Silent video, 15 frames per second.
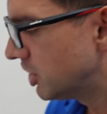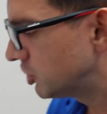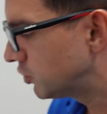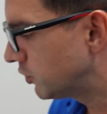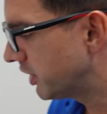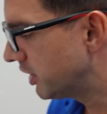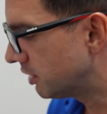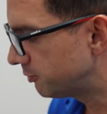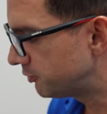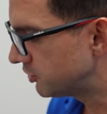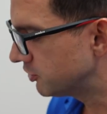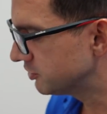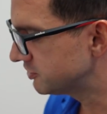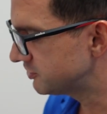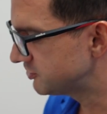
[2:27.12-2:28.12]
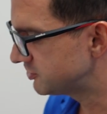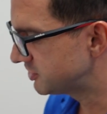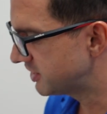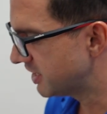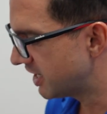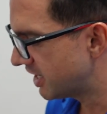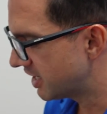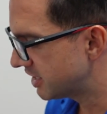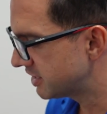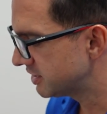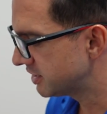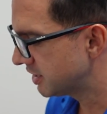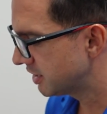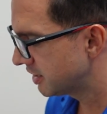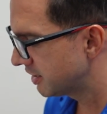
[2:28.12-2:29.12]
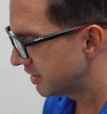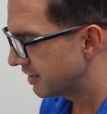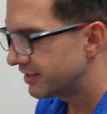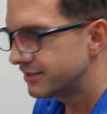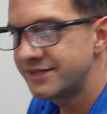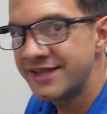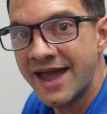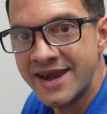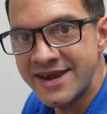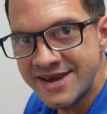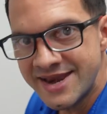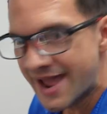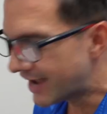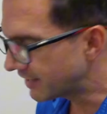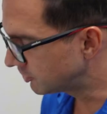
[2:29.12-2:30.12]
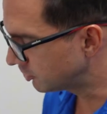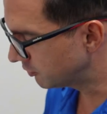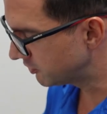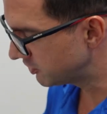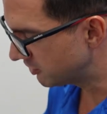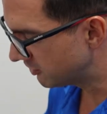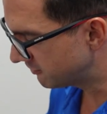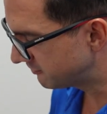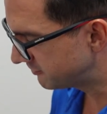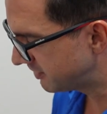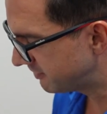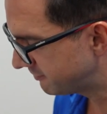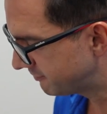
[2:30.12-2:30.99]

to help you understand the anatomy of the